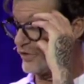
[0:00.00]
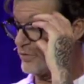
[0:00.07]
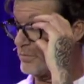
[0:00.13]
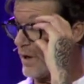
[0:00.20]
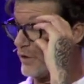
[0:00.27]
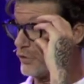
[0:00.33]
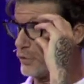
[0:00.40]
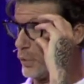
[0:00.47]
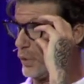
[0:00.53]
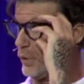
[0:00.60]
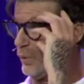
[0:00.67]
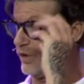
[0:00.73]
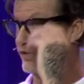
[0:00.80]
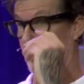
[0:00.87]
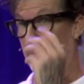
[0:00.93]
and my story
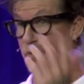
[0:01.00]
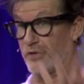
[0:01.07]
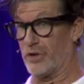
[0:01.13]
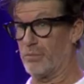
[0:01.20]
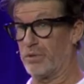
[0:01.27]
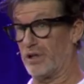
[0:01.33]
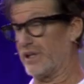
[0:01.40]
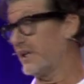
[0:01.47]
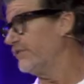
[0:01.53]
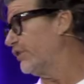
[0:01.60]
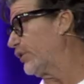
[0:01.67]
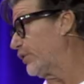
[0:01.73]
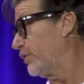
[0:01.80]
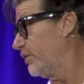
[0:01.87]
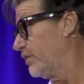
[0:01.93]
was I wasn't a
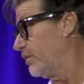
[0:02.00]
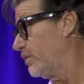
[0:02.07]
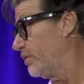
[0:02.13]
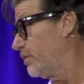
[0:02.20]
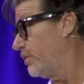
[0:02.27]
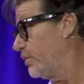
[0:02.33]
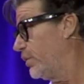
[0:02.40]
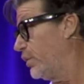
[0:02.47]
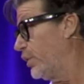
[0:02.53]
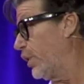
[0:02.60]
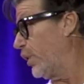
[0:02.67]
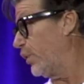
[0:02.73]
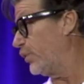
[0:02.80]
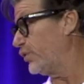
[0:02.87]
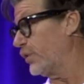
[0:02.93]
believer, you
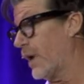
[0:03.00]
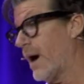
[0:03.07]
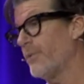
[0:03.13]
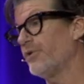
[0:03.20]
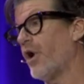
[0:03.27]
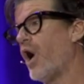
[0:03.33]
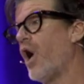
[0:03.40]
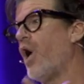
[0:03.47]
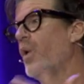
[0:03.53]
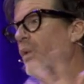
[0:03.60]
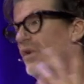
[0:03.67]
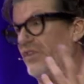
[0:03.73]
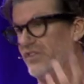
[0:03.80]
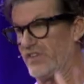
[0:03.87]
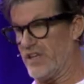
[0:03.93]
know, so I was
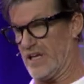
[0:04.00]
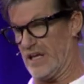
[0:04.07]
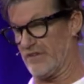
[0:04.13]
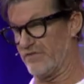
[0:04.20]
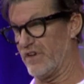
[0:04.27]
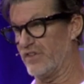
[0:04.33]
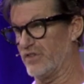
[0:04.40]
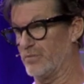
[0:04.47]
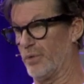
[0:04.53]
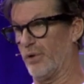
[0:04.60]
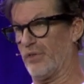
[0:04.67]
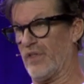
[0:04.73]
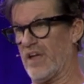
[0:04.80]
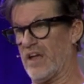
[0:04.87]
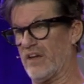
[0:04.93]
always seeking visible
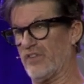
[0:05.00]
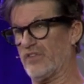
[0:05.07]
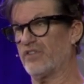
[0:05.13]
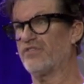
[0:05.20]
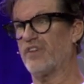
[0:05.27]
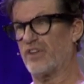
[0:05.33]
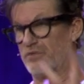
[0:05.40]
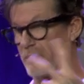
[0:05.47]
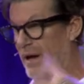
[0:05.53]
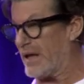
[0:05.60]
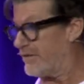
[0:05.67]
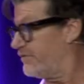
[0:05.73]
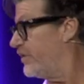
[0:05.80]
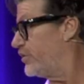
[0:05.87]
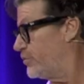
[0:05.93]
things to fix my
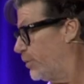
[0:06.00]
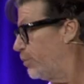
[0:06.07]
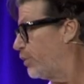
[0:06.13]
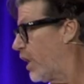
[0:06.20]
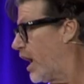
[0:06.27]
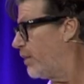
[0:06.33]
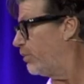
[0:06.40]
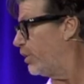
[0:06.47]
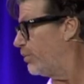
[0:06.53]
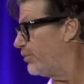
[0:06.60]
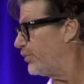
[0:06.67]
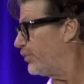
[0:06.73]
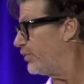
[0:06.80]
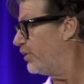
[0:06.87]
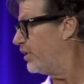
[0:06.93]
invisible
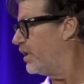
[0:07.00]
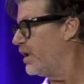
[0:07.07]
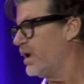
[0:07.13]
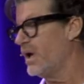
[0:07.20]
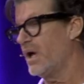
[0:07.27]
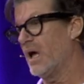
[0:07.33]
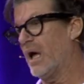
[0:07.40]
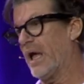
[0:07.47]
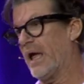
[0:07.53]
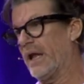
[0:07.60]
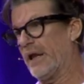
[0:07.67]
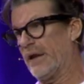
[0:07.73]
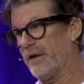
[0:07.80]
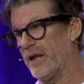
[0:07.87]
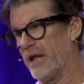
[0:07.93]
problems. Mm-hmm.
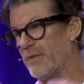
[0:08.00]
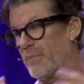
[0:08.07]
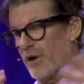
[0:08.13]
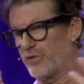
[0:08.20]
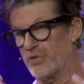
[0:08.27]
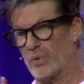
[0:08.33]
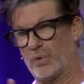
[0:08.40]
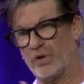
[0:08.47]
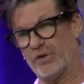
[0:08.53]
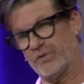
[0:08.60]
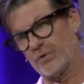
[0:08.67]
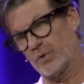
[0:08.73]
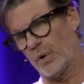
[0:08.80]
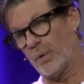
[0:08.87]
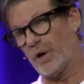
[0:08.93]
And and my story is
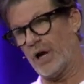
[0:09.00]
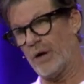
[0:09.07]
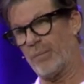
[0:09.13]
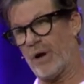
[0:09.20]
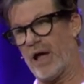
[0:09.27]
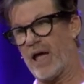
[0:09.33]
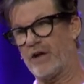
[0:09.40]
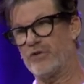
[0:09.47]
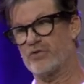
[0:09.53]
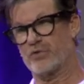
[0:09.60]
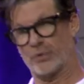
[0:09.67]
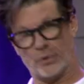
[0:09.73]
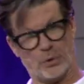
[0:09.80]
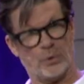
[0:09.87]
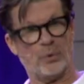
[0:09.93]
growing up, I had
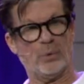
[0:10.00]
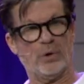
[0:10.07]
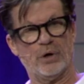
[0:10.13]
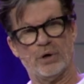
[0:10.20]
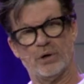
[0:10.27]
true